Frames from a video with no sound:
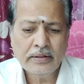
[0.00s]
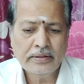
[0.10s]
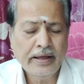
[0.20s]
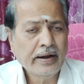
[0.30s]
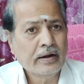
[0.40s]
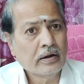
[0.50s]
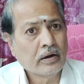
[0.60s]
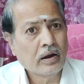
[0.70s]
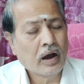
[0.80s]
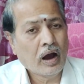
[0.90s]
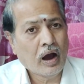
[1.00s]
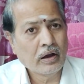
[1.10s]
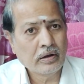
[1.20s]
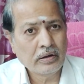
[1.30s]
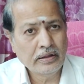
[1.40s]
Then
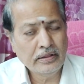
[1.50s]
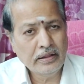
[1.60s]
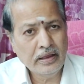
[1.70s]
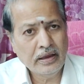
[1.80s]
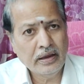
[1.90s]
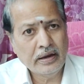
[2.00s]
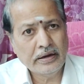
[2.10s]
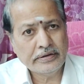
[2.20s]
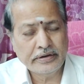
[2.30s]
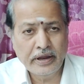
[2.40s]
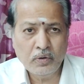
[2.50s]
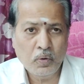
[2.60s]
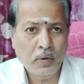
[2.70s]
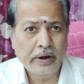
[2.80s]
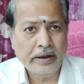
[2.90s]
in the
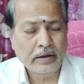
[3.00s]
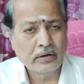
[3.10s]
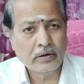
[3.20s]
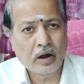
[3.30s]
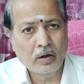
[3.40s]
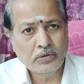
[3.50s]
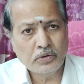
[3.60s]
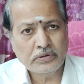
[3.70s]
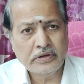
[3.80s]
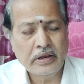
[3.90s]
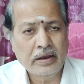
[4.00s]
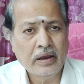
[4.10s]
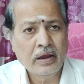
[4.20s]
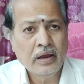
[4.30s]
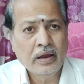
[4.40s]
shareholding also
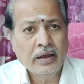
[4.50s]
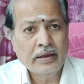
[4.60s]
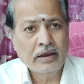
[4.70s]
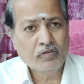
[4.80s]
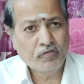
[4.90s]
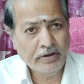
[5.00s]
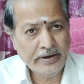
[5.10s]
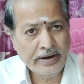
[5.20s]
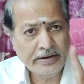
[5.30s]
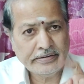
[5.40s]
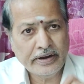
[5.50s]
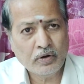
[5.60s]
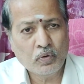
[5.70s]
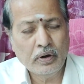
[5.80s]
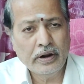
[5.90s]
see FIA
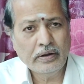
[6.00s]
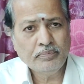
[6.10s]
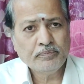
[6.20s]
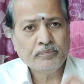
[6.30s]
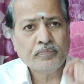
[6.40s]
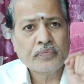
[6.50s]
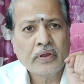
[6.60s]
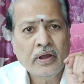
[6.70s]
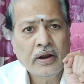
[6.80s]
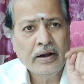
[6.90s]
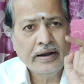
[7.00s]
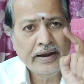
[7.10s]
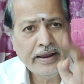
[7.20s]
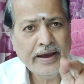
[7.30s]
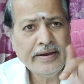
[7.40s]
shareholding,
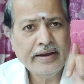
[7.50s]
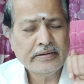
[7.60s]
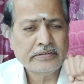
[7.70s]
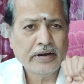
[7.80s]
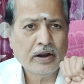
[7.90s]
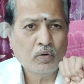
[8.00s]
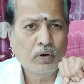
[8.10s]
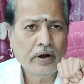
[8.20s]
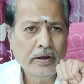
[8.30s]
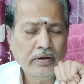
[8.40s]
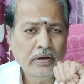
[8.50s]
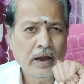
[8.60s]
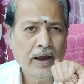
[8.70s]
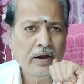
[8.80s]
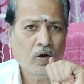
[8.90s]
DIA shareholding
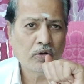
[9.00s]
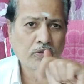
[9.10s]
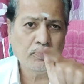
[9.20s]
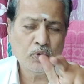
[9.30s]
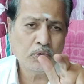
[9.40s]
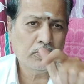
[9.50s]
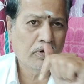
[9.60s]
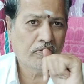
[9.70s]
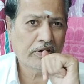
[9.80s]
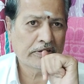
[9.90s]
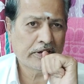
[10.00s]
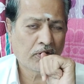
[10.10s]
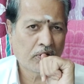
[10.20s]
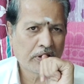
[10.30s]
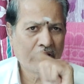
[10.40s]
and also mutual fund
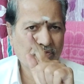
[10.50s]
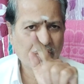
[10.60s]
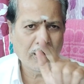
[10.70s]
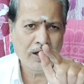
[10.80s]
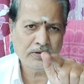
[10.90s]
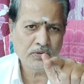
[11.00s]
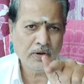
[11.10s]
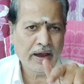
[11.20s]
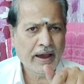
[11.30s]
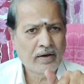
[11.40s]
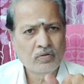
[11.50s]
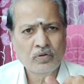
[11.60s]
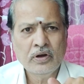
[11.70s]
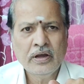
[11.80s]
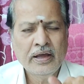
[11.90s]
shareholding. If they also
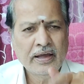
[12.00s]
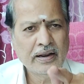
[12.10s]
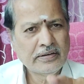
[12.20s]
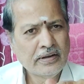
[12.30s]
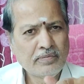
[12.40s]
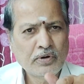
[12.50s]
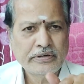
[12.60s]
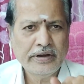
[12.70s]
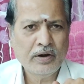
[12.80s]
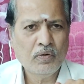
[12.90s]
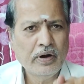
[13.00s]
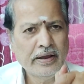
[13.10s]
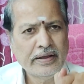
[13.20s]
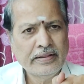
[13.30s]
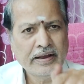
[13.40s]
have reasonable
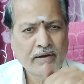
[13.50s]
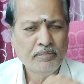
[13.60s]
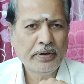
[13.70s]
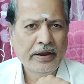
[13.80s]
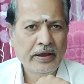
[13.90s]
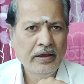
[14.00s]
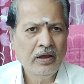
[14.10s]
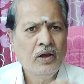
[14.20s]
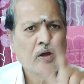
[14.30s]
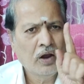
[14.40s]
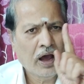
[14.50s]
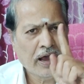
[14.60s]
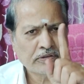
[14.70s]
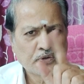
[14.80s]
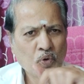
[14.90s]
shareholding in the company,
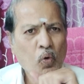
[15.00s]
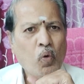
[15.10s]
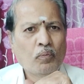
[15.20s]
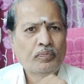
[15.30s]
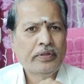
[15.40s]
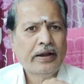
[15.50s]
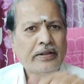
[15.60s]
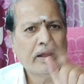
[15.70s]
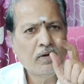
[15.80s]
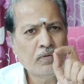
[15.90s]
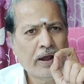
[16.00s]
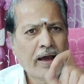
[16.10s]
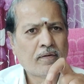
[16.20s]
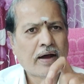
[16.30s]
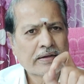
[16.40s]
assume that they would
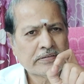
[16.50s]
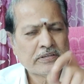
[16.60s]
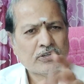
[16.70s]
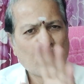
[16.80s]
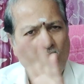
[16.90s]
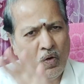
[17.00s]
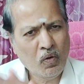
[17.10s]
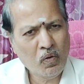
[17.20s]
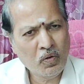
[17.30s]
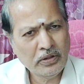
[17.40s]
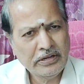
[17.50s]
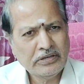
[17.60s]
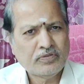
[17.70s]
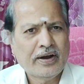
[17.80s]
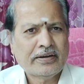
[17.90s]
have assessed all
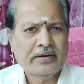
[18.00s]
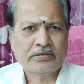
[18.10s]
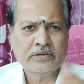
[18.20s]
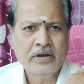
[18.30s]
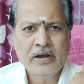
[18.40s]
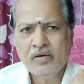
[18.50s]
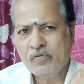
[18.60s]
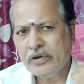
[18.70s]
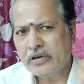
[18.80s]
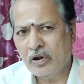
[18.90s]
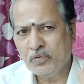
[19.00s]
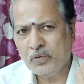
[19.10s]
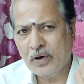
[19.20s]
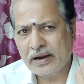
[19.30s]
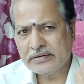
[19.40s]
these factors which now
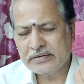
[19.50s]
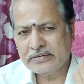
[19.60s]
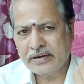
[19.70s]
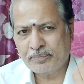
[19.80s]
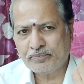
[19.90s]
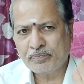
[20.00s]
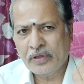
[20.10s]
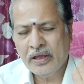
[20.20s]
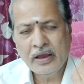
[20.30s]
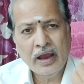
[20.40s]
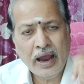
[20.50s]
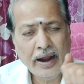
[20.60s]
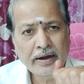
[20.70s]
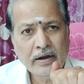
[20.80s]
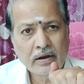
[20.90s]
you are assessing
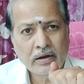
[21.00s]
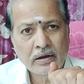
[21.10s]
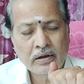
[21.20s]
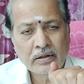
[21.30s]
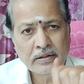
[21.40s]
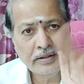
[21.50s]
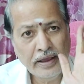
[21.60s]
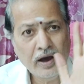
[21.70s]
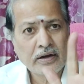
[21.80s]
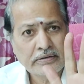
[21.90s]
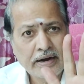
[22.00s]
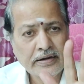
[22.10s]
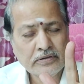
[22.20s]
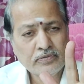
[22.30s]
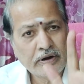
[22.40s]
and they are
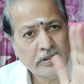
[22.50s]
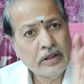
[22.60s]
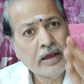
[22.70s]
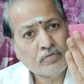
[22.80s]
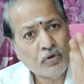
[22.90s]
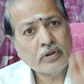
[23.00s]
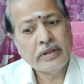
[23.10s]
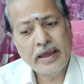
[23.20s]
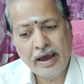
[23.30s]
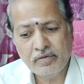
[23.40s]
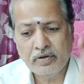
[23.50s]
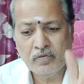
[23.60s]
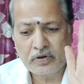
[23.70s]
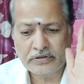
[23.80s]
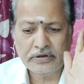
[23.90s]
satisfied, therefore they have
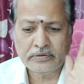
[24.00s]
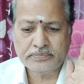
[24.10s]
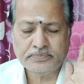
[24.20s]
invested.